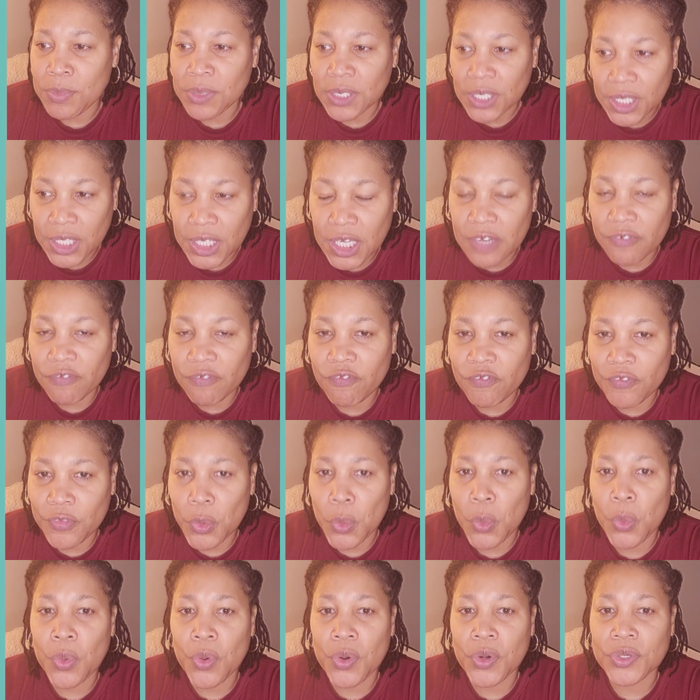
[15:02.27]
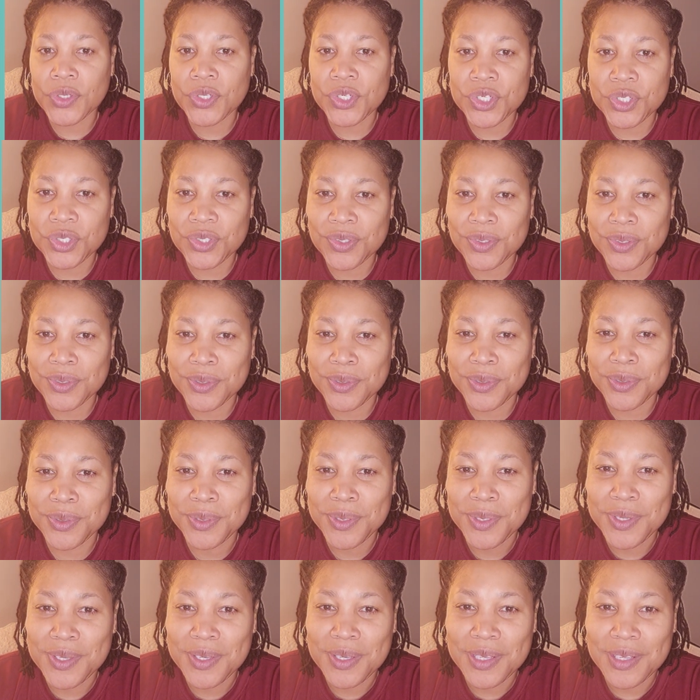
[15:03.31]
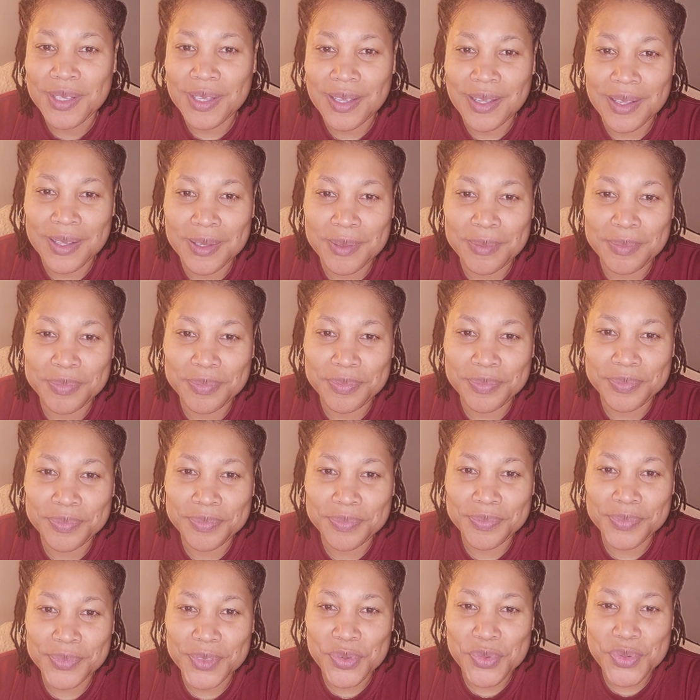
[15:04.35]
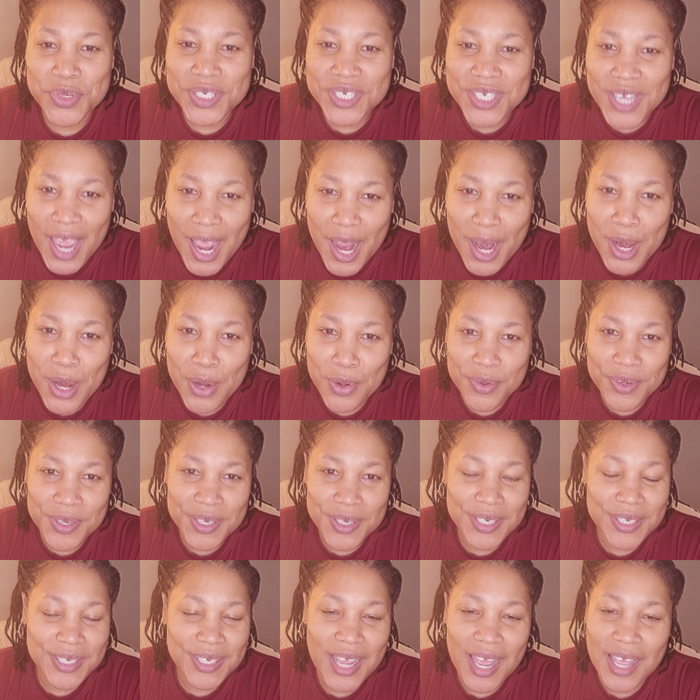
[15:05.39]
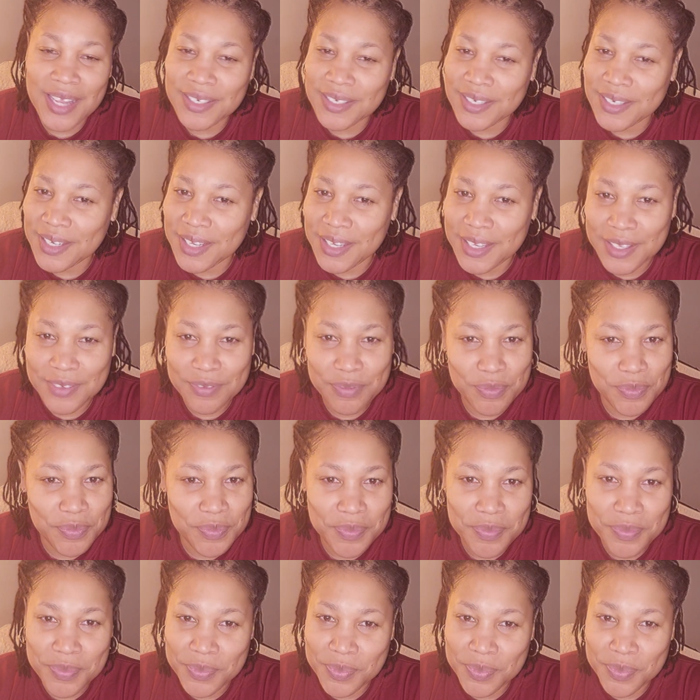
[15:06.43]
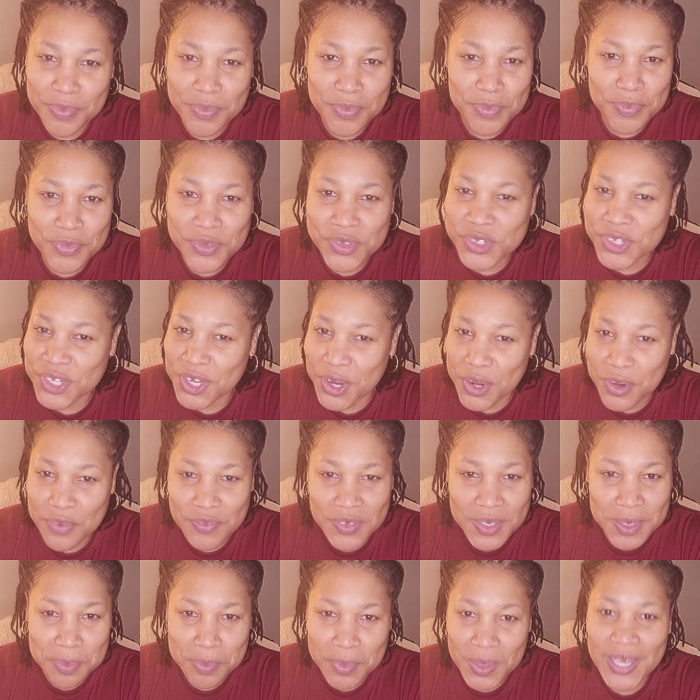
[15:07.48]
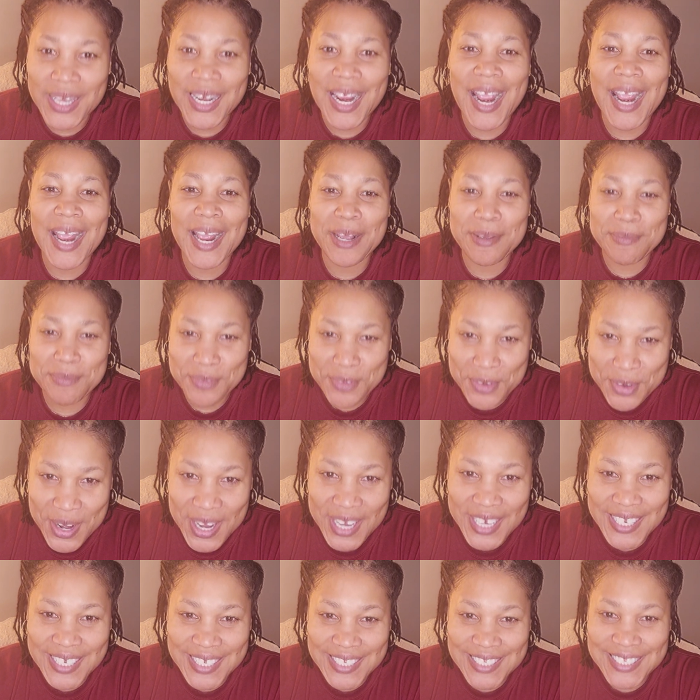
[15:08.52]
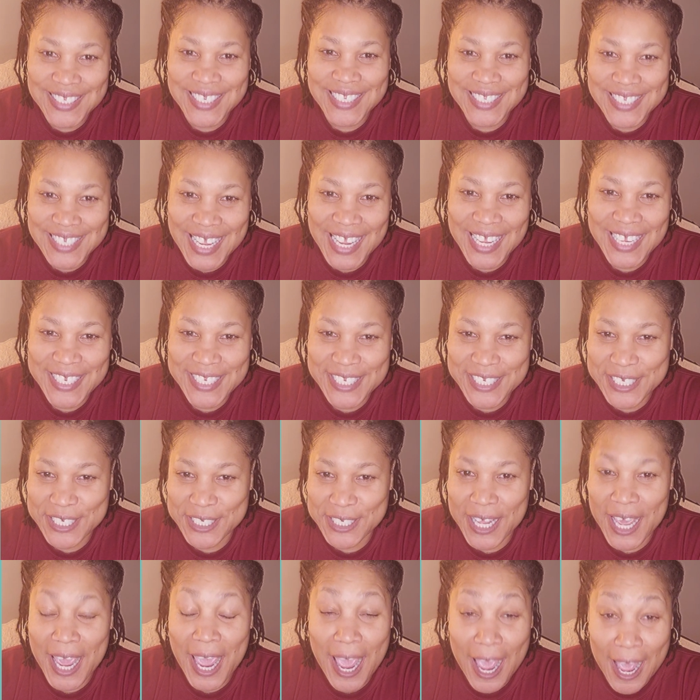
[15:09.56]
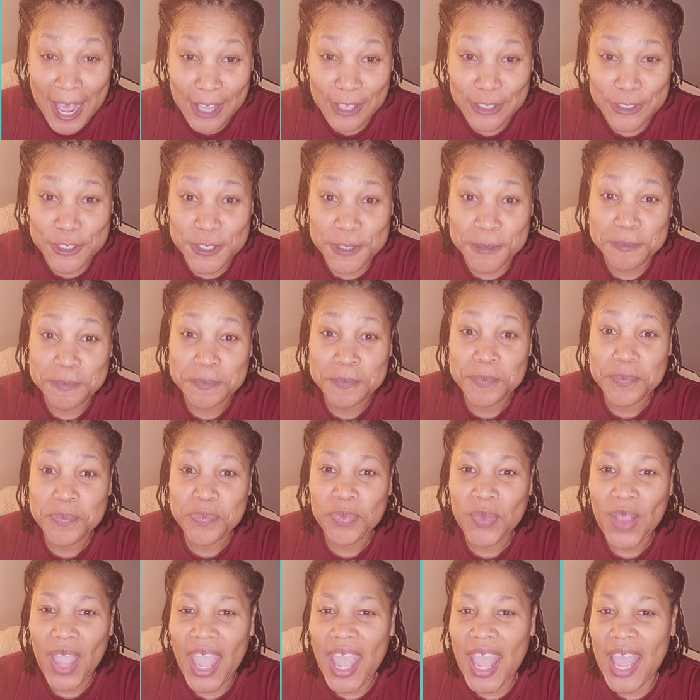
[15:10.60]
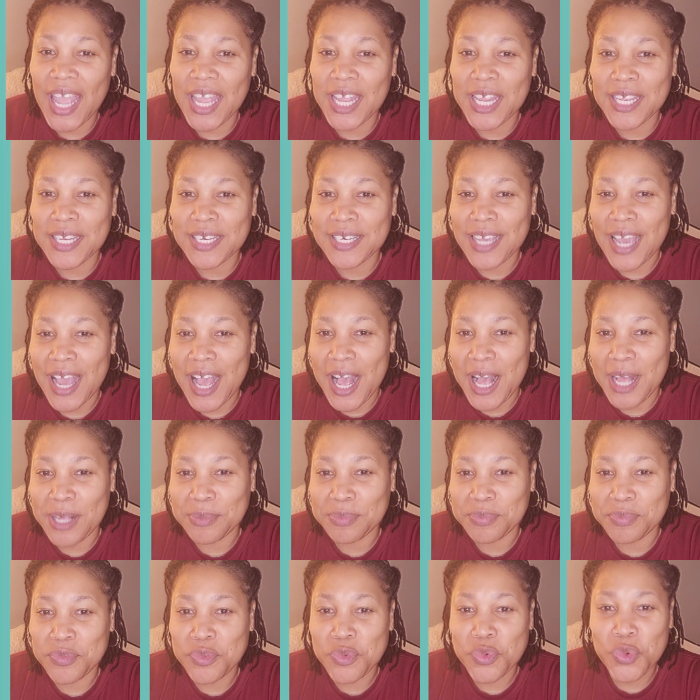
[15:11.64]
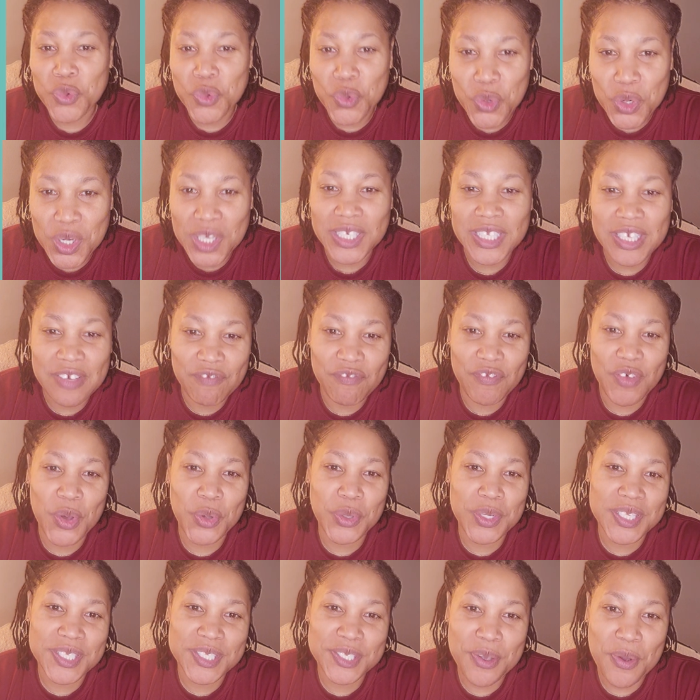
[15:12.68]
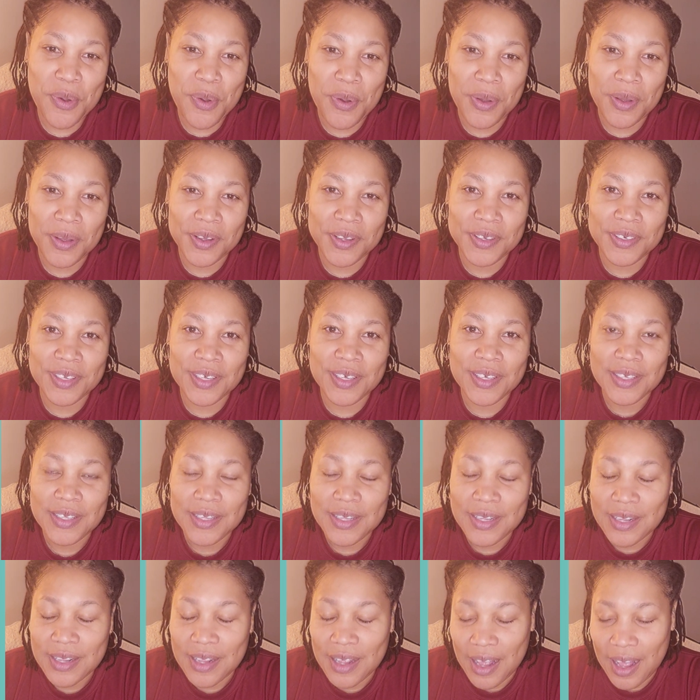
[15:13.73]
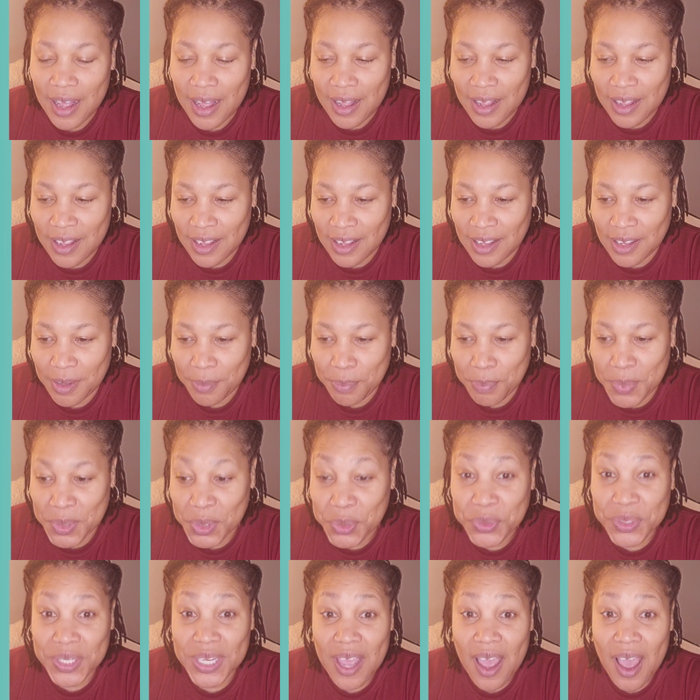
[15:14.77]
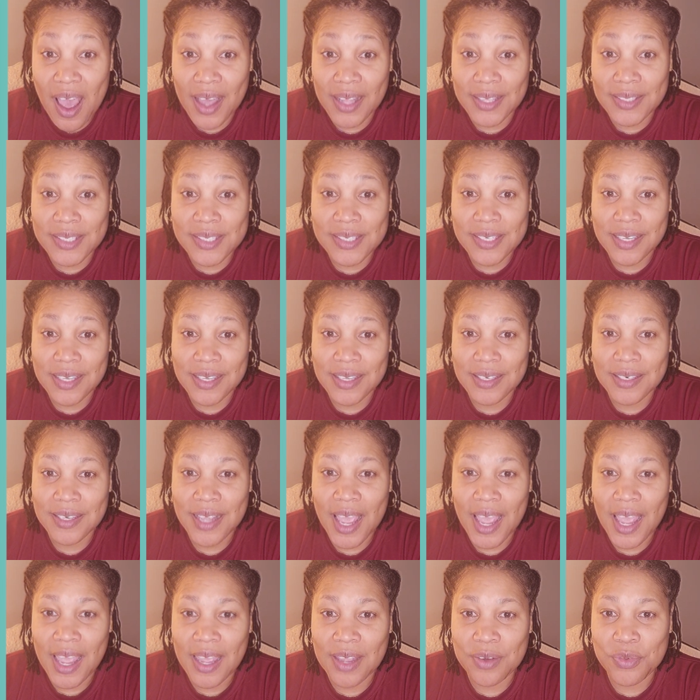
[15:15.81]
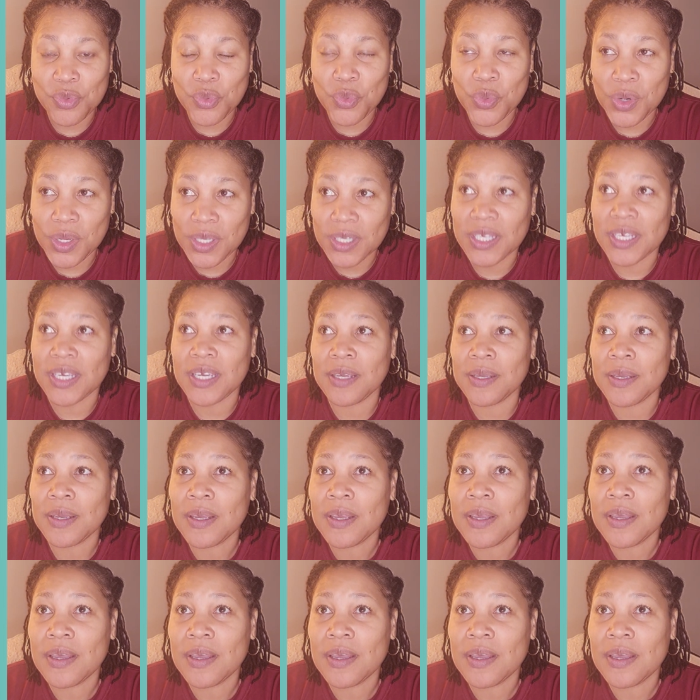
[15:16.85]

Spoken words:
looking forward to retiring. I love serving, but I am ready to take it to the house and really focus on building content and really